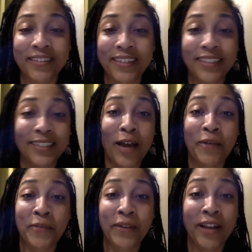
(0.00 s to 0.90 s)
this
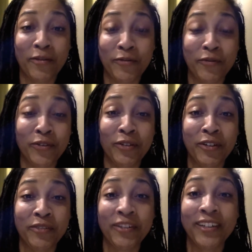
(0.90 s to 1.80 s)
time when I flew to
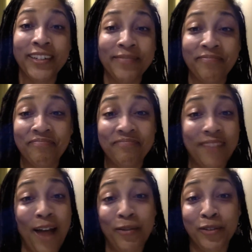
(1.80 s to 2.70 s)
Korea,
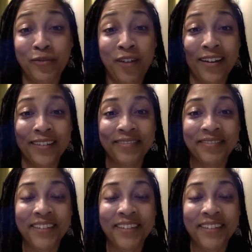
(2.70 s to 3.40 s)
I was fine